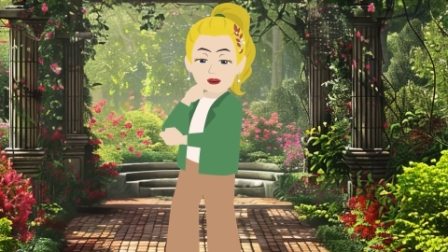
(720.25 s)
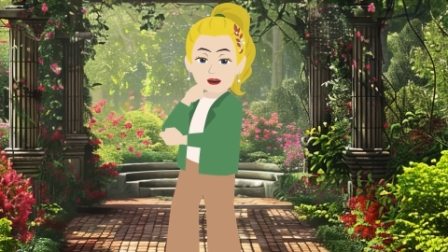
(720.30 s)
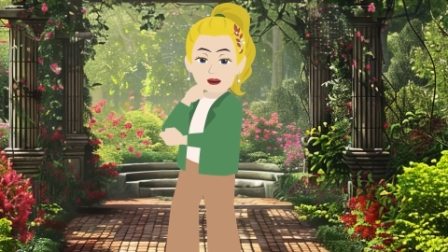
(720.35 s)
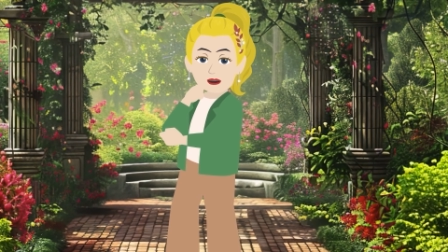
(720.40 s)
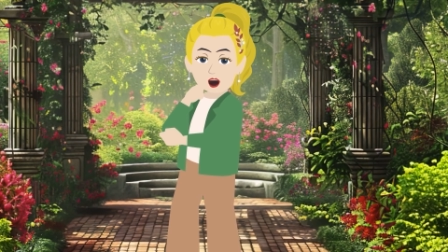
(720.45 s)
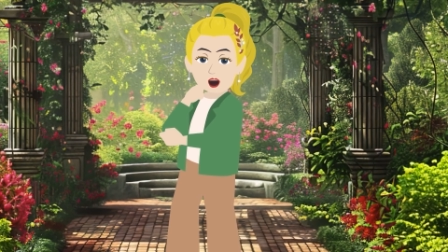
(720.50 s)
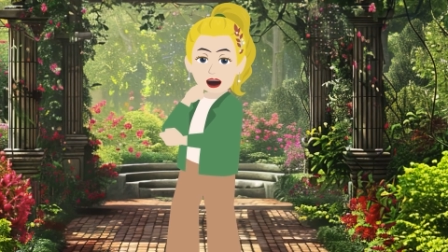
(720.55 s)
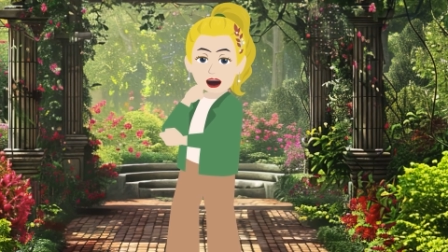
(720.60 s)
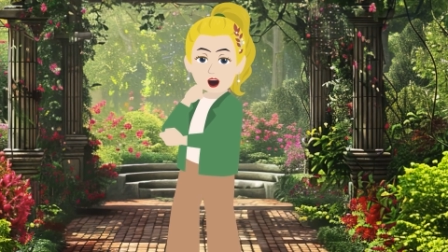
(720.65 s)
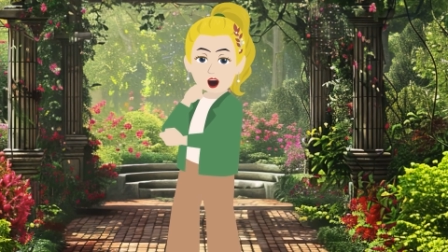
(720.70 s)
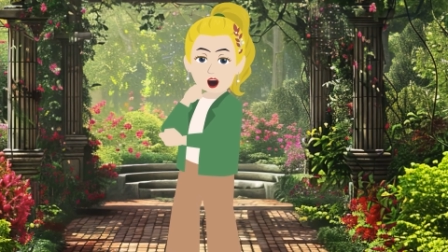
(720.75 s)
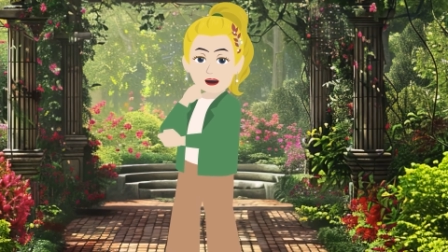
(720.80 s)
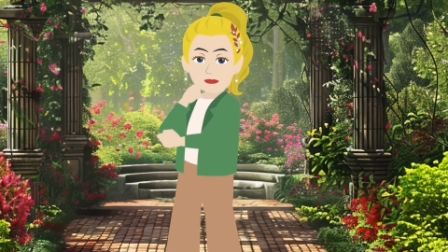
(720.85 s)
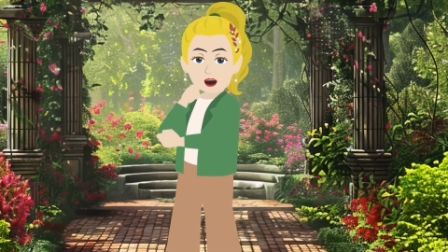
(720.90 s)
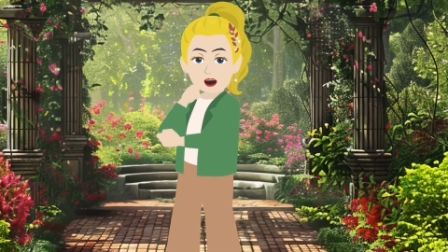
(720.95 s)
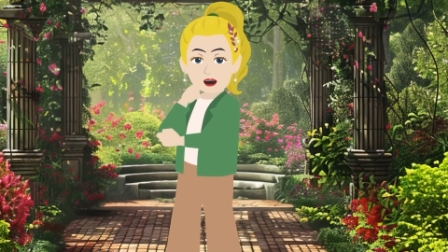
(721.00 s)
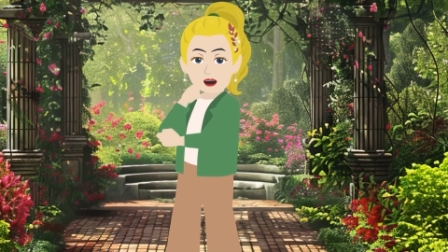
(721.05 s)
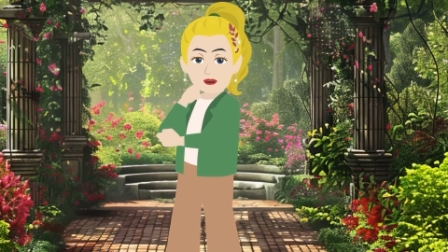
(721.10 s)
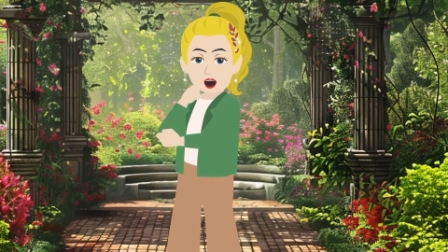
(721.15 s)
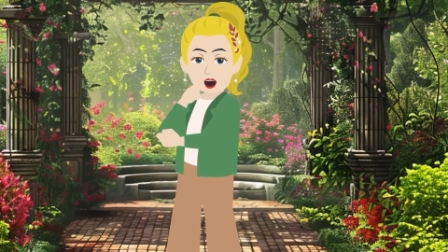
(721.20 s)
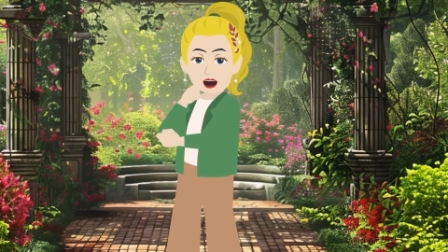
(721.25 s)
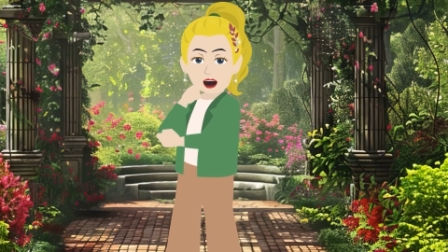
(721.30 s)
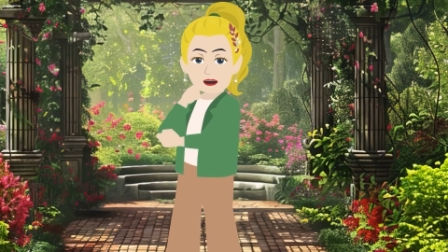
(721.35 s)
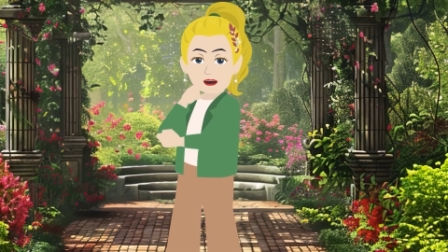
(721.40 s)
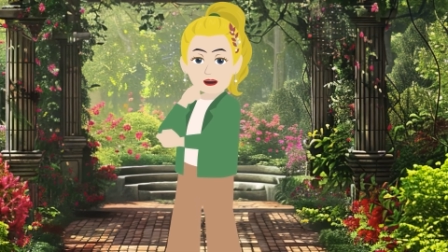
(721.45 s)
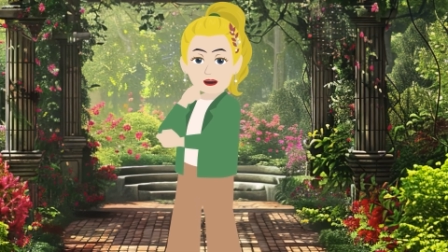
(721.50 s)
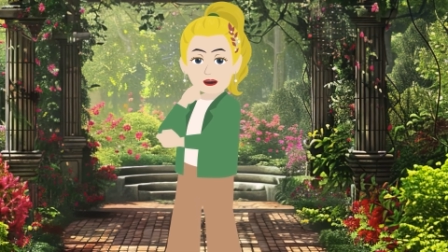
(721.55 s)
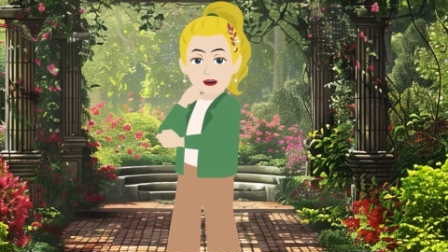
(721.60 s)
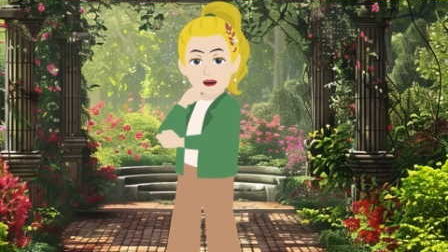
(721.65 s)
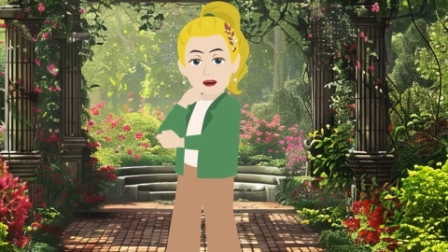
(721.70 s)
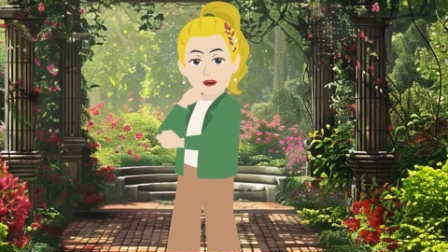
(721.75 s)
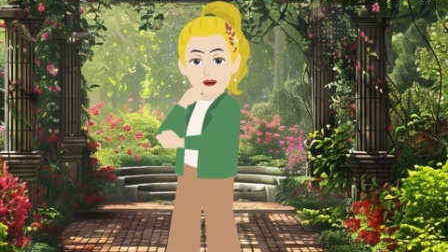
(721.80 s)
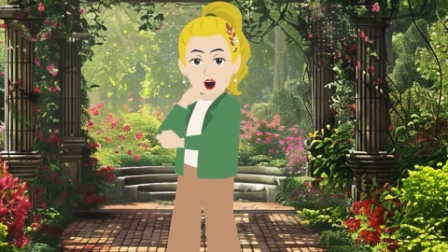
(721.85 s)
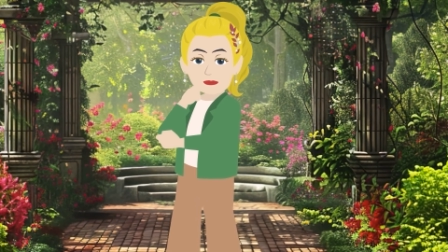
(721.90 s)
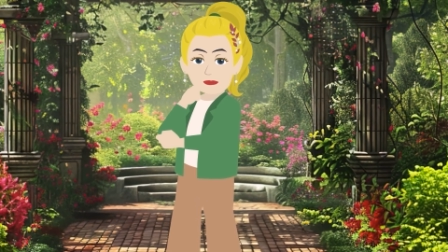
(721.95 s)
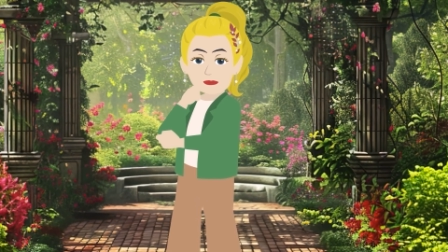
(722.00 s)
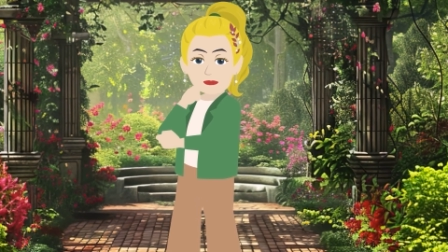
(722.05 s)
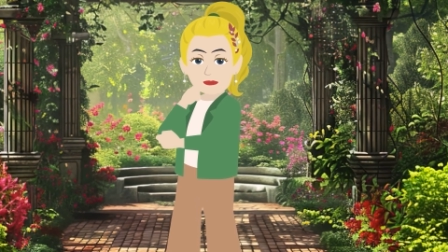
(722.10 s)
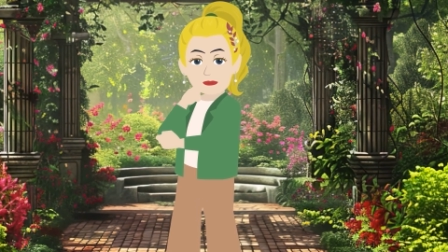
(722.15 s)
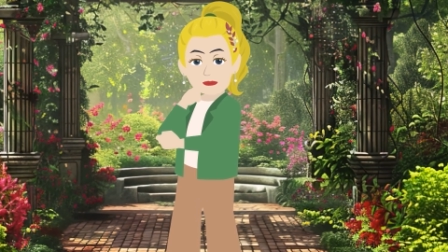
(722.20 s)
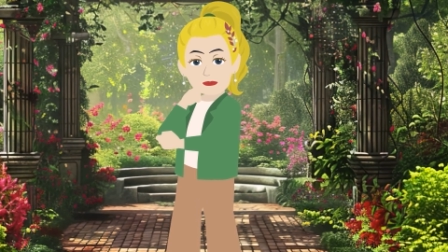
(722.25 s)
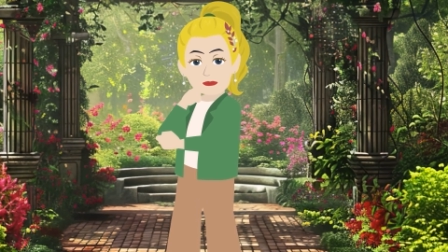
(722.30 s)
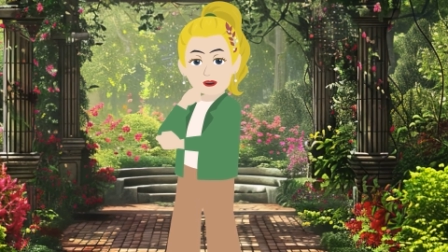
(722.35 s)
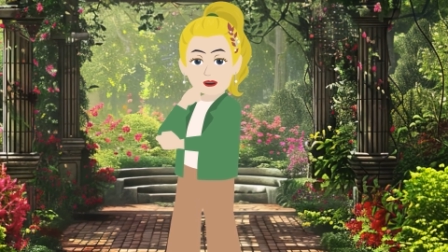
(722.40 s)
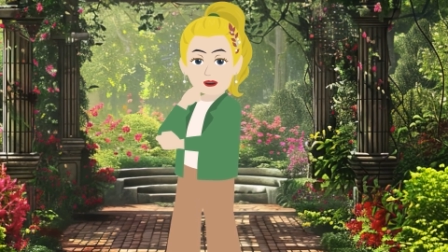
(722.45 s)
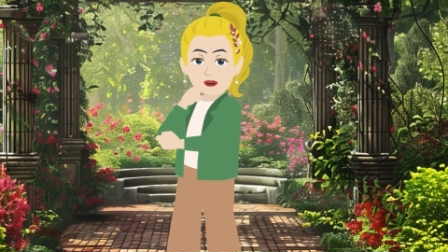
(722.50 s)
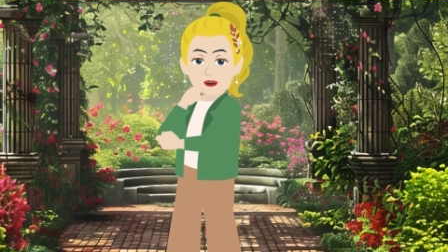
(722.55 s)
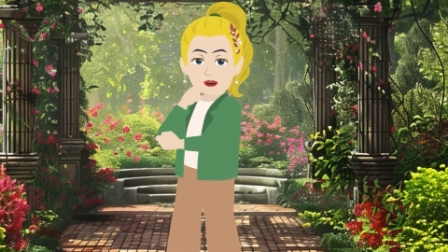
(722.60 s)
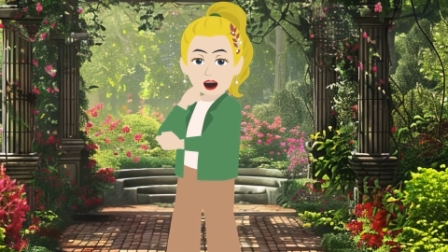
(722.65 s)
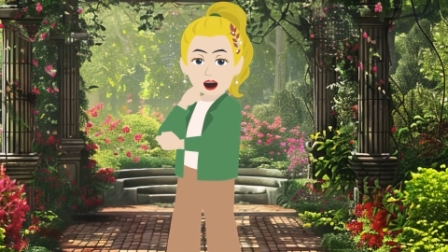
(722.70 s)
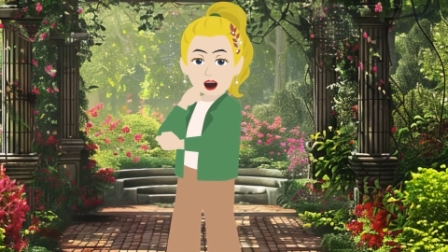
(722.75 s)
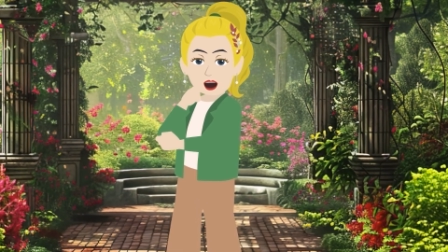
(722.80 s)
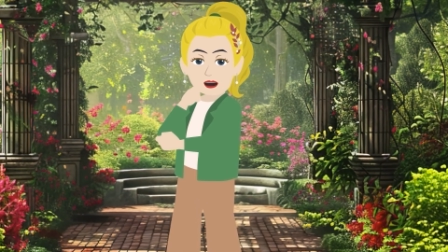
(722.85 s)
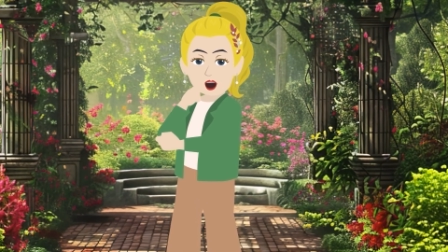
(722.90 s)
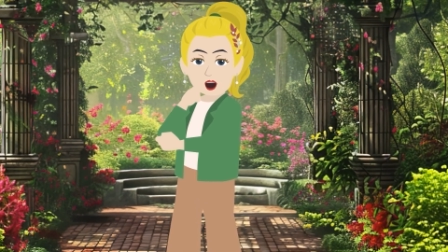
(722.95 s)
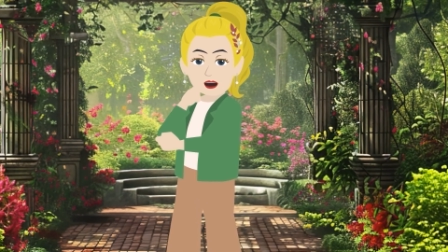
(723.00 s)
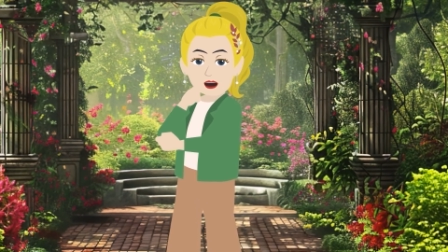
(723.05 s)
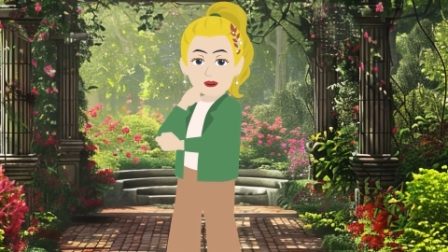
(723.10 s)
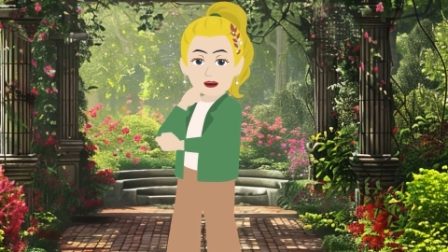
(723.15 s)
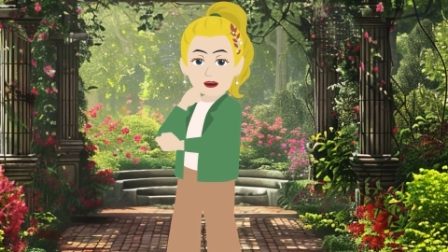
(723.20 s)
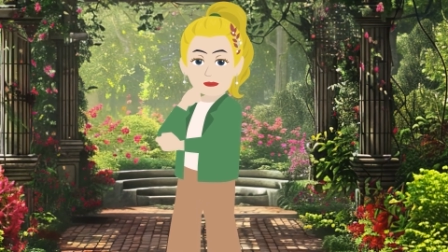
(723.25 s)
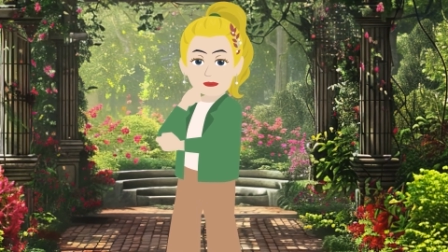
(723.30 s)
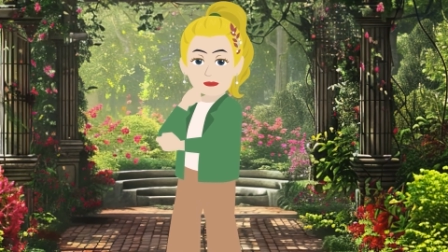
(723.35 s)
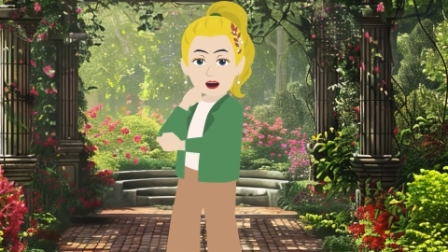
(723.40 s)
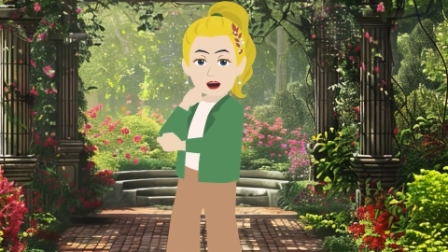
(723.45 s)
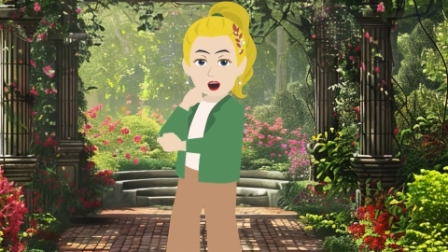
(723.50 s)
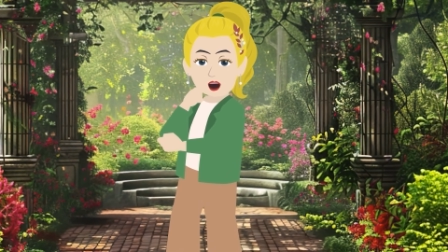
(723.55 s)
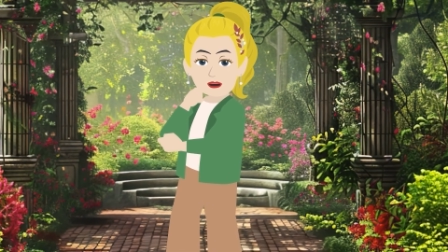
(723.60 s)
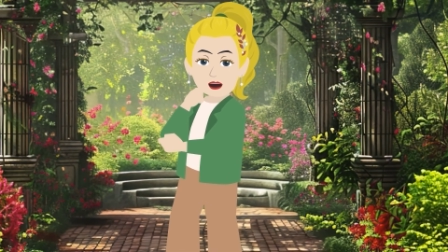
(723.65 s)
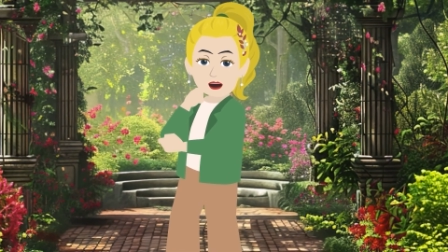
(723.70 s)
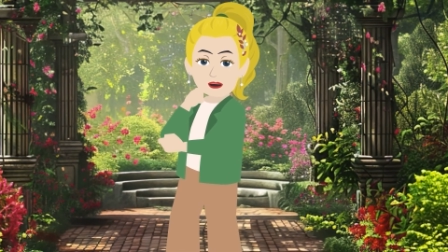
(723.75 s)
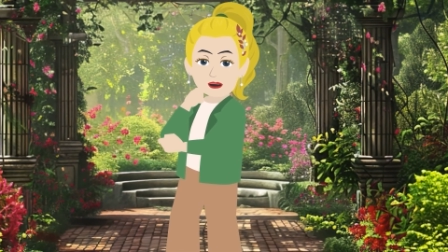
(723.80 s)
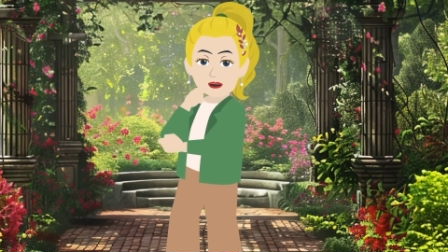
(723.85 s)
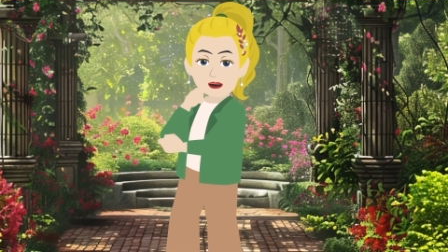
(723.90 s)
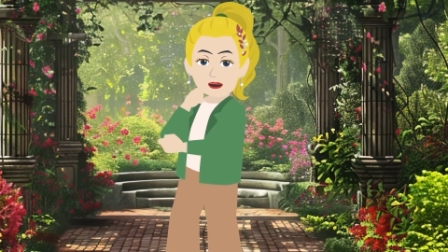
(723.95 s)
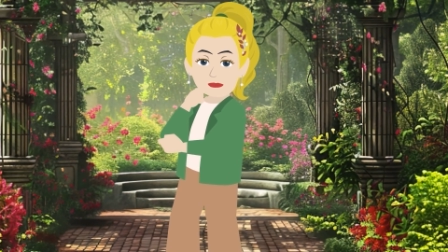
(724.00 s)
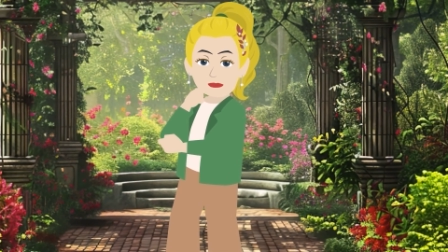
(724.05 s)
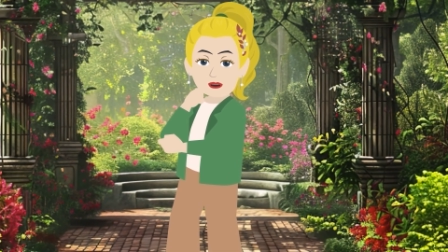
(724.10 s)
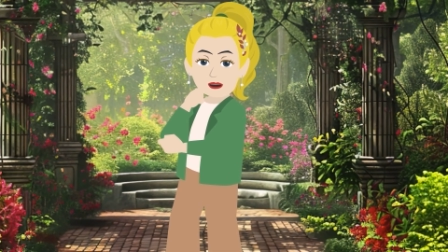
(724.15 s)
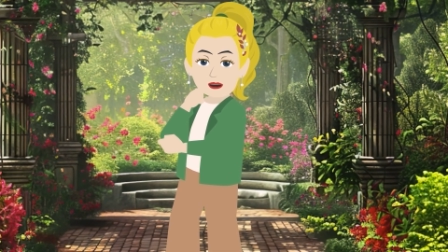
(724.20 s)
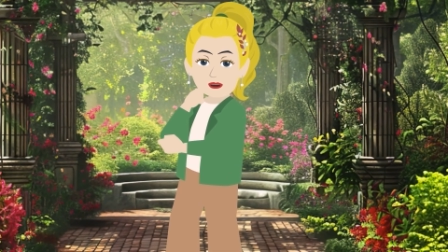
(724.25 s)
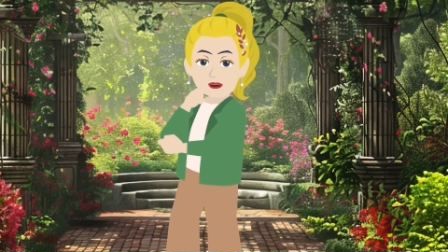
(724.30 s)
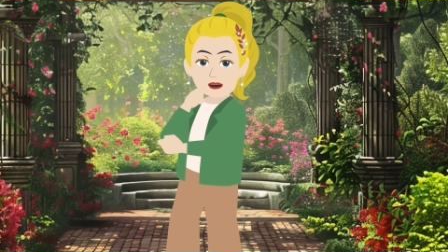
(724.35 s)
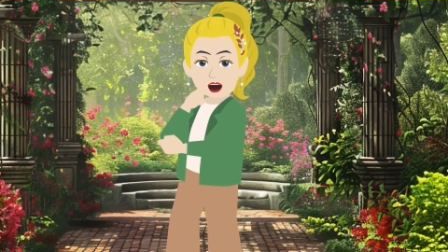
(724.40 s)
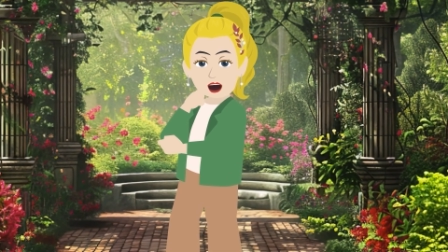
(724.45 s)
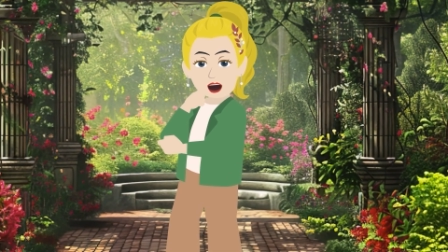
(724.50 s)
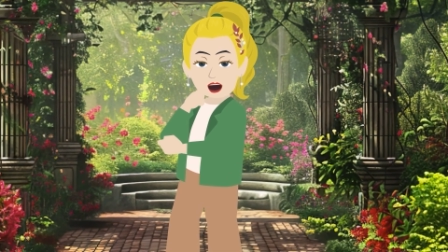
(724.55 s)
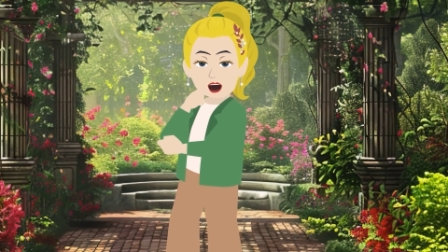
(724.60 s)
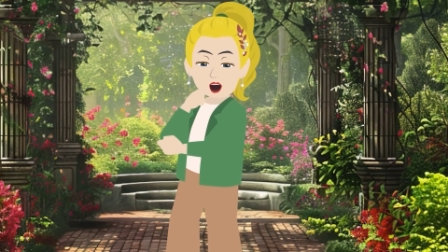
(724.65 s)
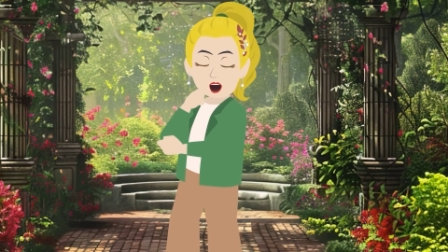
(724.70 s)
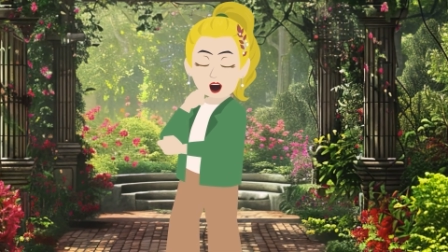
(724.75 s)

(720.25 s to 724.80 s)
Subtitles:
We know that sounds obvious, but sometimes we see you really,